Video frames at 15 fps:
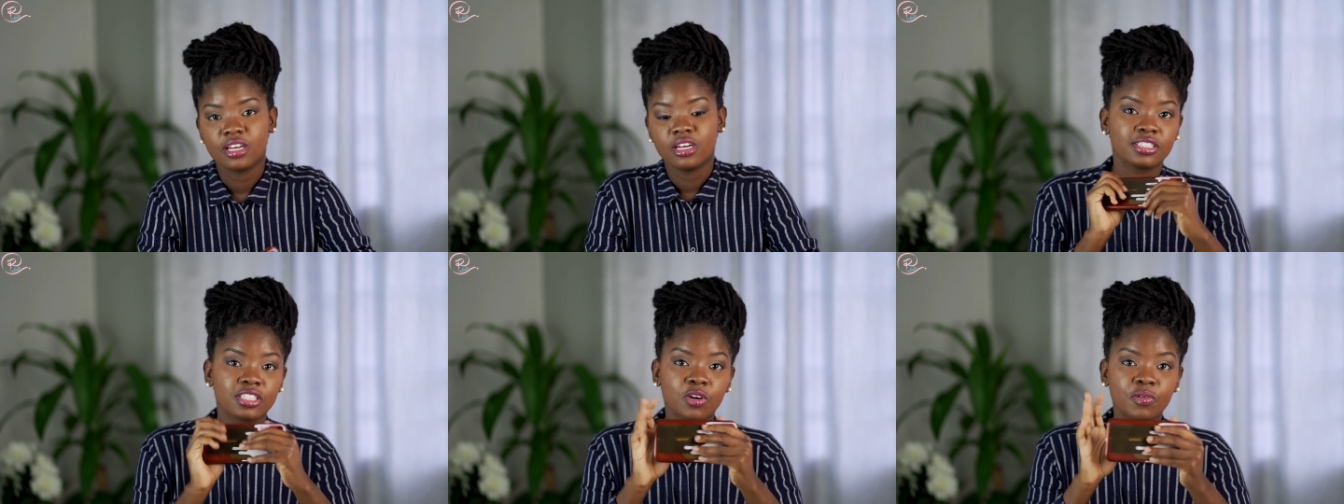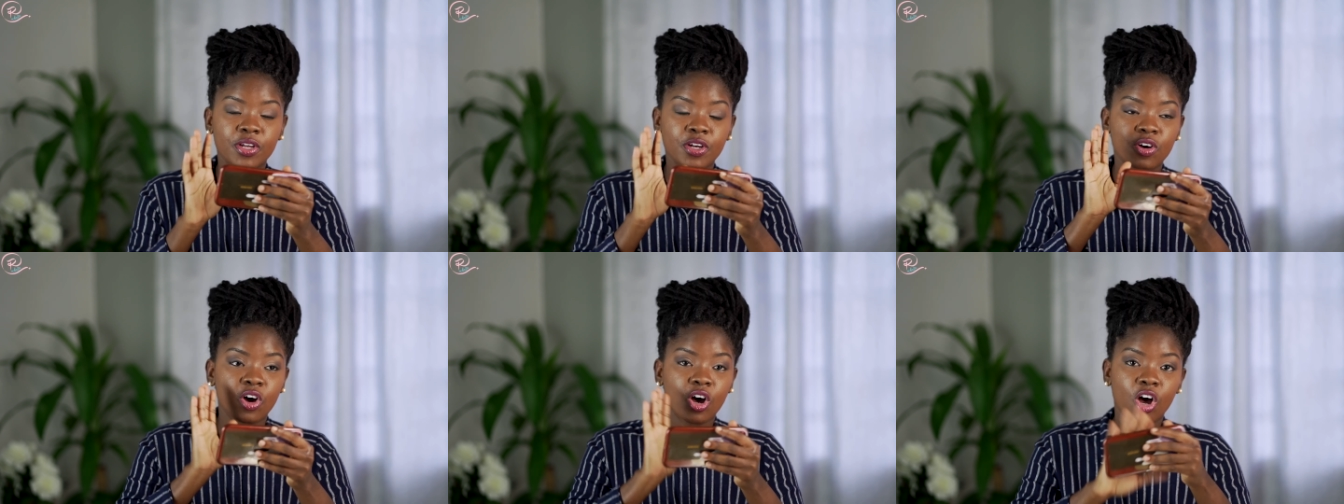So we
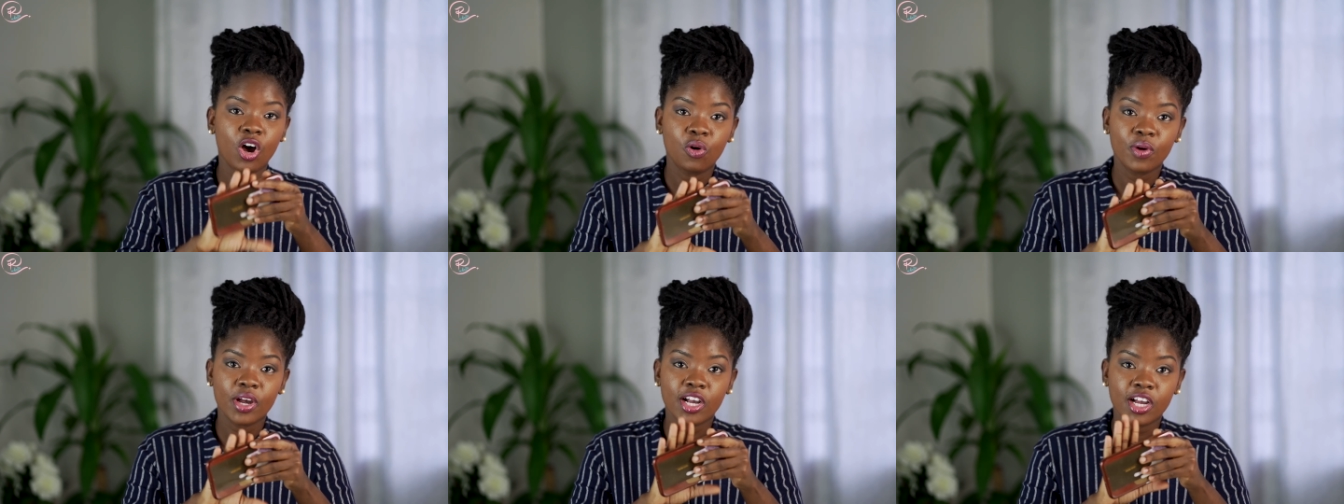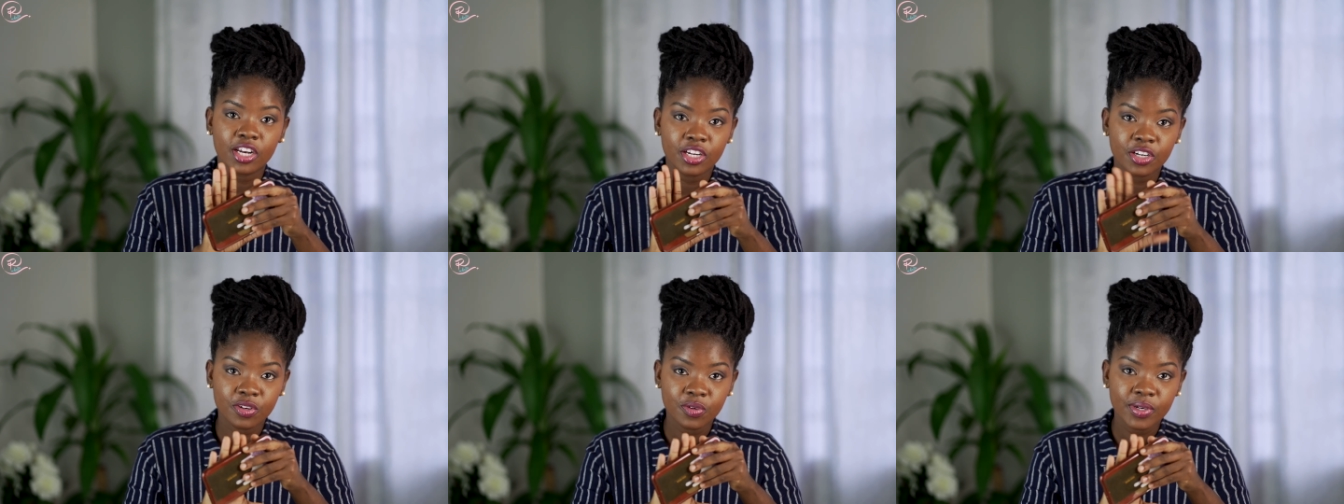know how we're
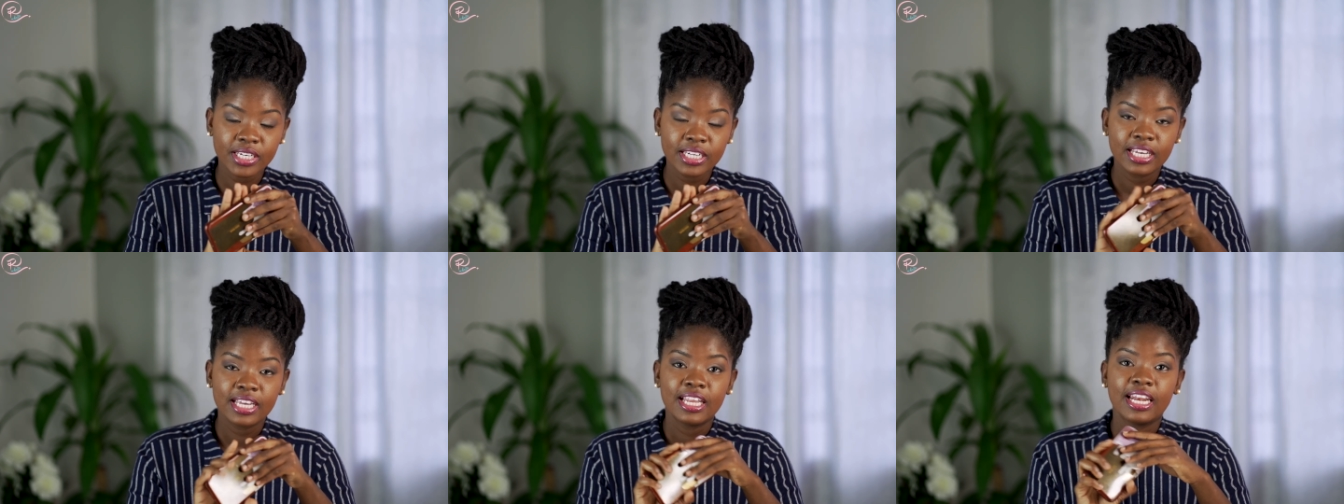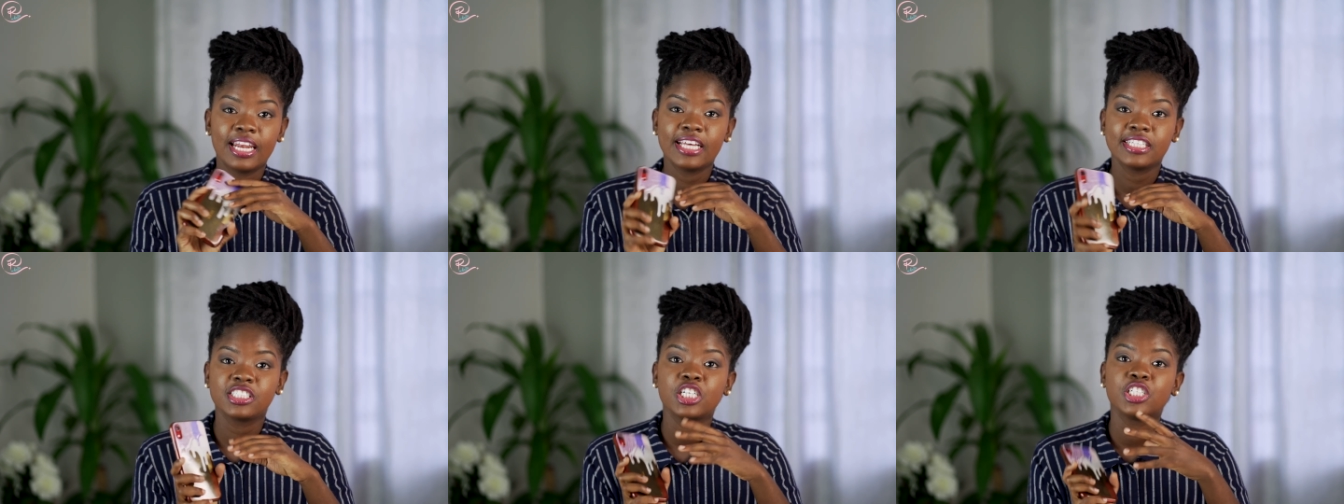gonna do it.
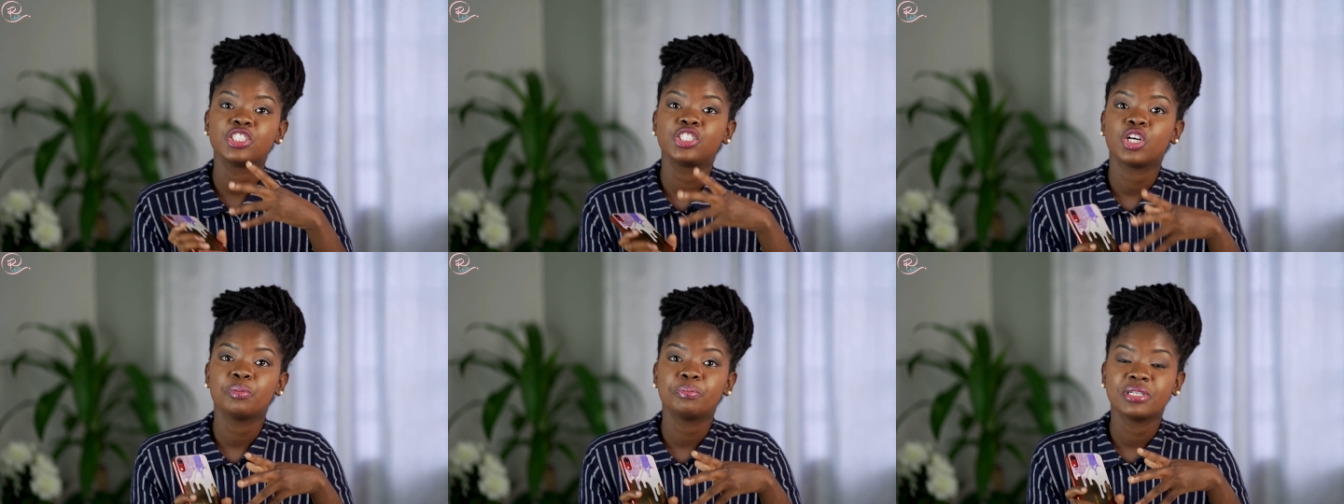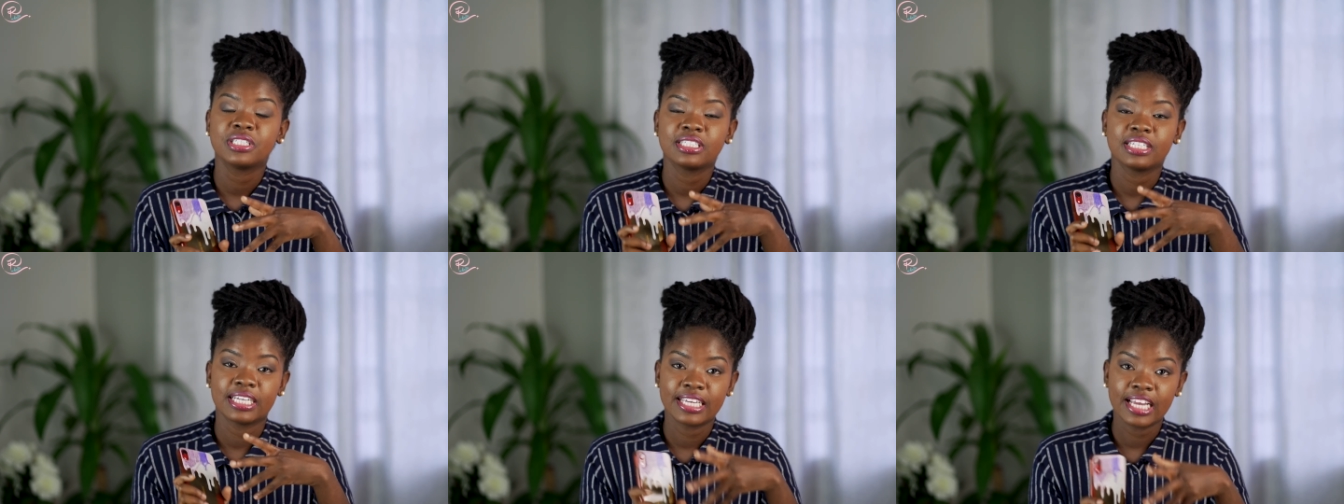Let's just jump
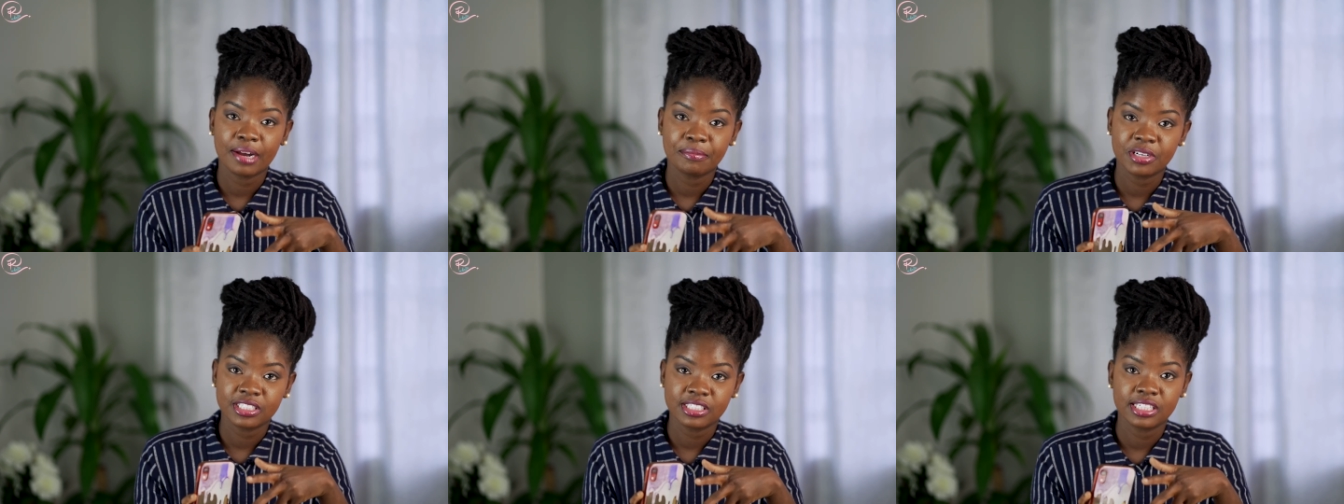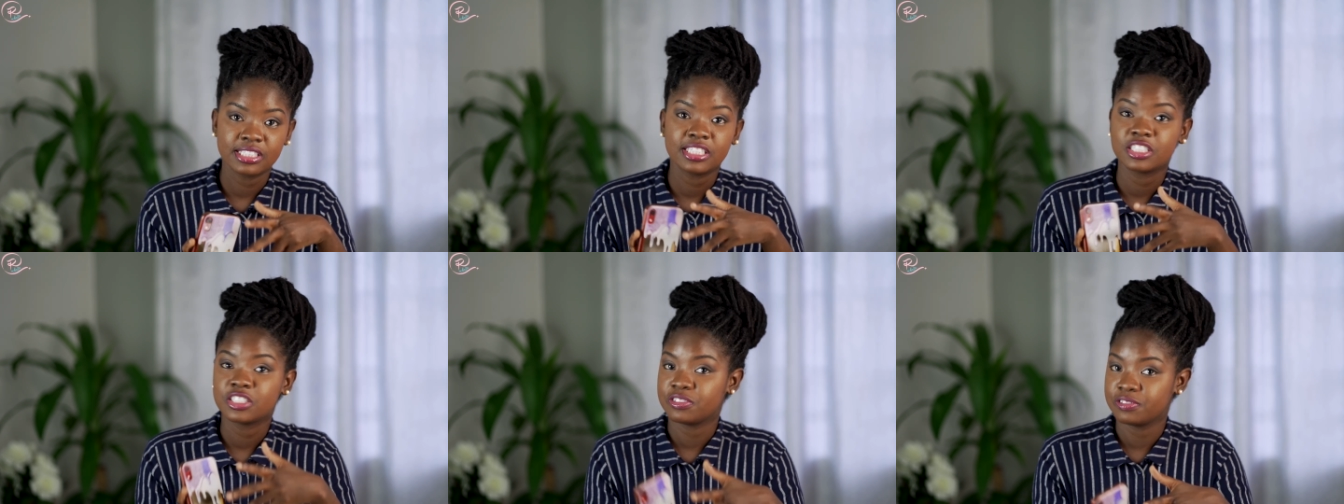into the camera
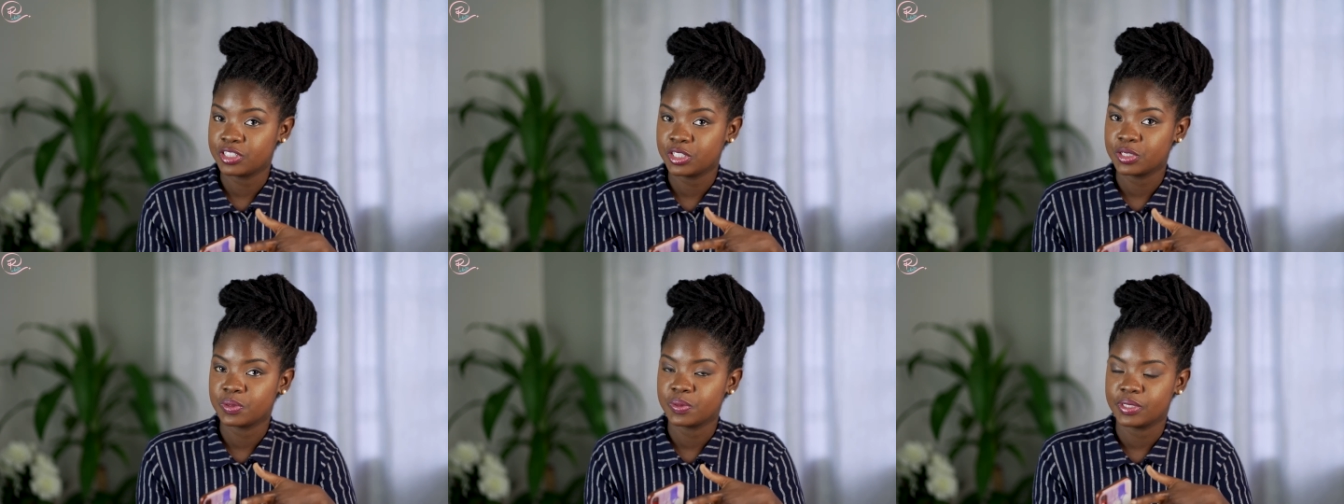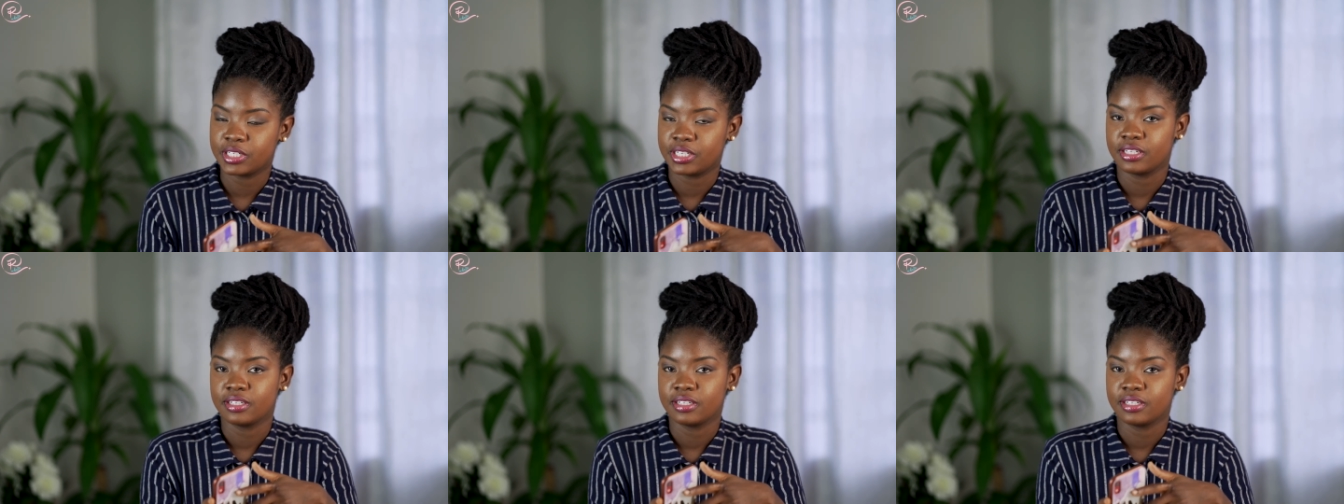settings real quick.